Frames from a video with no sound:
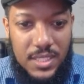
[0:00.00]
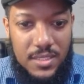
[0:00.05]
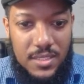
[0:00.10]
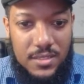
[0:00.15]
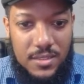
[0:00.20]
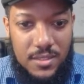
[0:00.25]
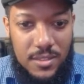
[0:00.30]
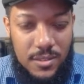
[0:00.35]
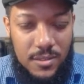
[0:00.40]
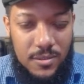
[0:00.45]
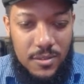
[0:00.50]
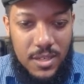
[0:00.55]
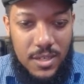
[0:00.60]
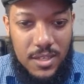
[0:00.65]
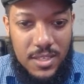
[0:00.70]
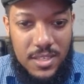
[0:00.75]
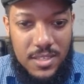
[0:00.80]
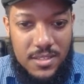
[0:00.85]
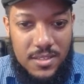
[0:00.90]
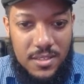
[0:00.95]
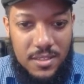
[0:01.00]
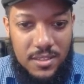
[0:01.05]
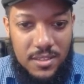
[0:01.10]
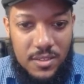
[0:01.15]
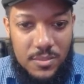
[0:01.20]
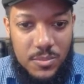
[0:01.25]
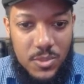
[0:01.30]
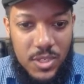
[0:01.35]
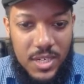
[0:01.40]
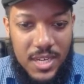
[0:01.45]
So it's a
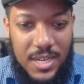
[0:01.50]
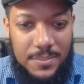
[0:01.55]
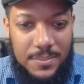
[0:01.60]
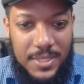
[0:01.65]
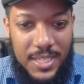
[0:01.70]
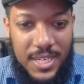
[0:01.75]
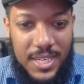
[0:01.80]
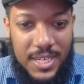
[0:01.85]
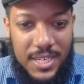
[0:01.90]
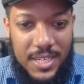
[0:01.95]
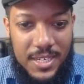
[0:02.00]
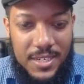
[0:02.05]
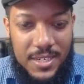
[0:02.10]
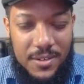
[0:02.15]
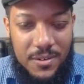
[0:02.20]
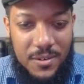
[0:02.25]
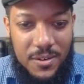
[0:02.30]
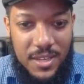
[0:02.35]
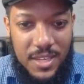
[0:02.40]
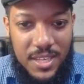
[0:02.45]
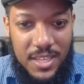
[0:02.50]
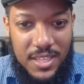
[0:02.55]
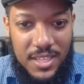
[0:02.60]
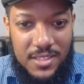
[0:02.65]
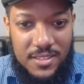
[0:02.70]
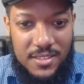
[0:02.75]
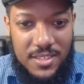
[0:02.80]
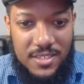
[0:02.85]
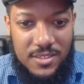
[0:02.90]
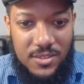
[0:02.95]
little more complicated. It
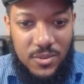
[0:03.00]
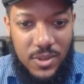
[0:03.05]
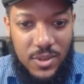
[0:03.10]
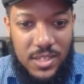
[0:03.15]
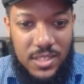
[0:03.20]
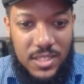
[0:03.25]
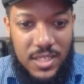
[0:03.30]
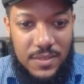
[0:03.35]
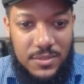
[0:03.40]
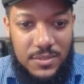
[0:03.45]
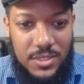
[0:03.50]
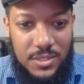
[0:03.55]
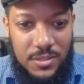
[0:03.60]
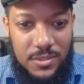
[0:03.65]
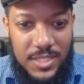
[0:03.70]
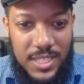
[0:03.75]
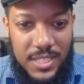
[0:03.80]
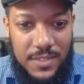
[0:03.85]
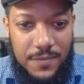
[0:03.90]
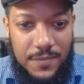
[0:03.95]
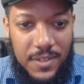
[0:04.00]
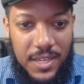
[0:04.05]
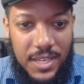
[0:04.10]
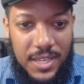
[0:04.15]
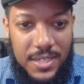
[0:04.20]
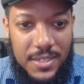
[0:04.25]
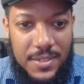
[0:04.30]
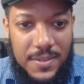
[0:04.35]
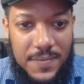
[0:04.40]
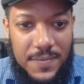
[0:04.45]
says going to level 2, and that's
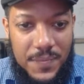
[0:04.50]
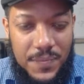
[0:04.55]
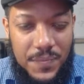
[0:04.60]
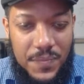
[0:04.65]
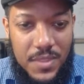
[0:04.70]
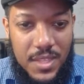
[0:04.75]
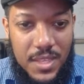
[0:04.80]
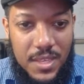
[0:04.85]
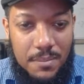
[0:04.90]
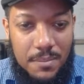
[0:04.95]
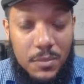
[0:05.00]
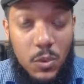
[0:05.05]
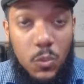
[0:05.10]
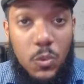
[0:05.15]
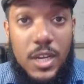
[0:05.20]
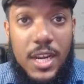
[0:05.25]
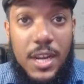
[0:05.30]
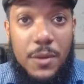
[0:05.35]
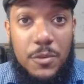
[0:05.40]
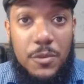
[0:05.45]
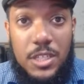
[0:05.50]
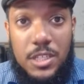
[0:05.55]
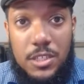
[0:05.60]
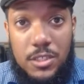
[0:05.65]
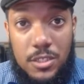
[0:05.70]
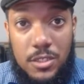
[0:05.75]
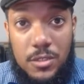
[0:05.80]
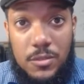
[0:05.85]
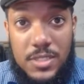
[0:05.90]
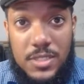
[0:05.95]
fine. But what I want to
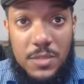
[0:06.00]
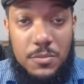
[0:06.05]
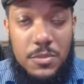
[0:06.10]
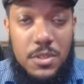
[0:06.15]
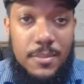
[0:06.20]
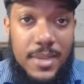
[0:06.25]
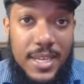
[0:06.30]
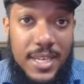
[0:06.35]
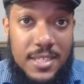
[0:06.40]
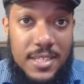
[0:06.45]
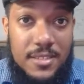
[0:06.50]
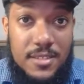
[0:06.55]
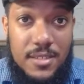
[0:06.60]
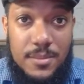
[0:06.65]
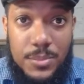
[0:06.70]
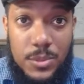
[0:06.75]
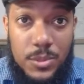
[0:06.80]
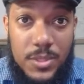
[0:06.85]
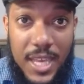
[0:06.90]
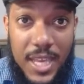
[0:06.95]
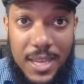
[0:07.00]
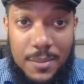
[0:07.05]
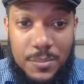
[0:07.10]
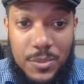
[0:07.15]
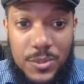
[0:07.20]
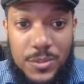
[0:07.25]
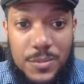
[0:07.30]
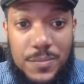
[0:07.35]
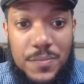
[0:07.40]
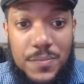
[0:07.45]
do is I want to make a simple
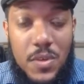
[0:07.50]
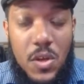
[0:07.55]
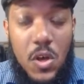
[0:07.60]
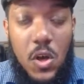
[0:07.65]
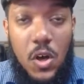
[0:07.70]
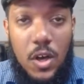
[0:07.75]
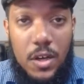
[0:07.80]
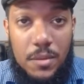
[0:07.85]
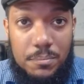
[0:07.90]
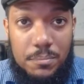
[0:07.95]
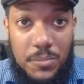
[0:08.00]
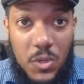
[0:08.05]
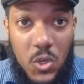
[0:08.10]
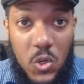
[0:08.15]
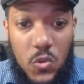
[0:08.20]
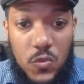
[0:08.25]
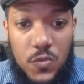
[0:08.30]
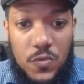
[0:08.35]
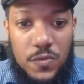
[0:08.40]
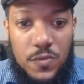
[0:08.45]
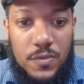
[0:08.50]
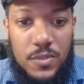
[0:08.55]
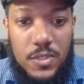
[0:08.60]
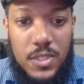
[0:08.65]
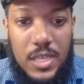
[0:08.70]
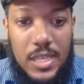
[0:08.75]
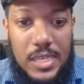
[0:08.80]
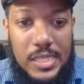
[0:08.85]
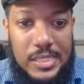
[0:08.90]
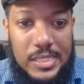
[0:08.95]
gable on both
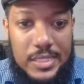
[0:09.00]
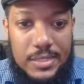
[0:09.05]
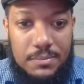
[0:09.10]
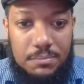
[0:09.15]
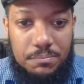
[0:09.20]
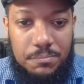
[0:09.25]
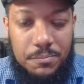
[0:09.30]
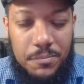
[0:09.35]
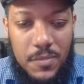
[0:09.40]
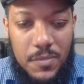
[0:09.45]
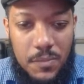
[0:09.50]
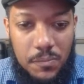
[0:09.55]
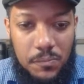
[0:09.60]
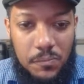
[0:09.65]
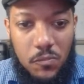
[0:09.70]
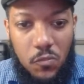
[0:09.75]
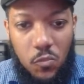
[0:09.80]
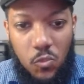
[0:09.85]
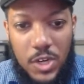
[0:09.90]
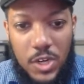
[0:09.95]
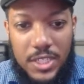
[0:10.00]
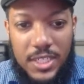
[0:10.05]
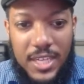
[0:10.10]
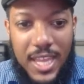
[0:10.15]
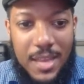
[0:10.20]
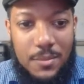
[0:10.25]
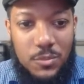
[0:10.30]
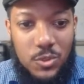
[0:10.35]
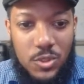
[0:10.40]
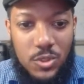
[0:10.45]
one
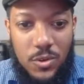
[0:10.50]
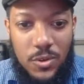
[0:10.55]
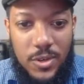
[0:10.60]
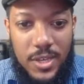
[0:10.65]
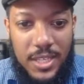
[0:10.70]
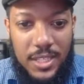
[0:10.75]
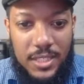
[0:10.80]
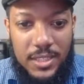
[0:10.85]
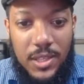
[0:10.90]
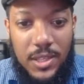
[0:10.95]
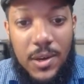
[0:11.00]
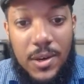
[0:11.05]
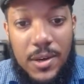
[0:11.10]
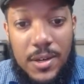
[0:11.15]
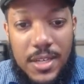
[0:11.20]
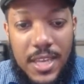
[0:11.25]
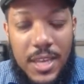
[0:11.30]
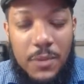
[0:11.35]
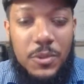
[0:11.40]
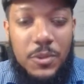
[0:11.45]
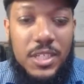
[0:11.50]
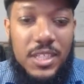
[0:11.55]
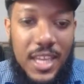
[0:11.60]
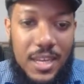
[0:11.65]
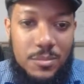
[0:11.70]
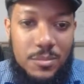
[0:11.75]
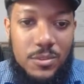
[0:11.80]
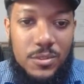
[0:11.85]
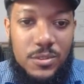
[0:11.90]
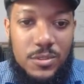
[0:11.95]
gable going long and one
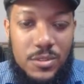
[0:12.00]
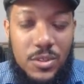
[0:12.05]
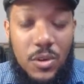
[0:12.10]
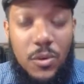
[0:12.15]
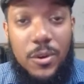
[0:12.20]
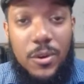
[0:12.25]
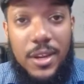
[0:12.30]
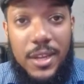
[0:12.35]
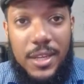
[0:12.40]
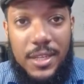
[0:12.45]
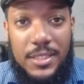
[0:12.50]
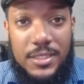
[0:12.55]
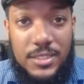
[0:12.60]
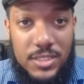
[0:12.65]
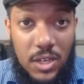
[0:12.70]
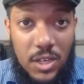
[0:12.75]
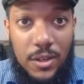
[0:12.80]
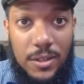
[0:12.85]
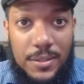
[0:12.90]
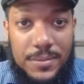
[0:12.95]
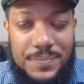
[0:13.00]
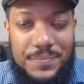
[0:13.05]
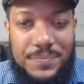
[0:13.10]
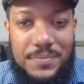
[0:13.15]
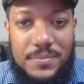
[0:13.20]
gable going tall.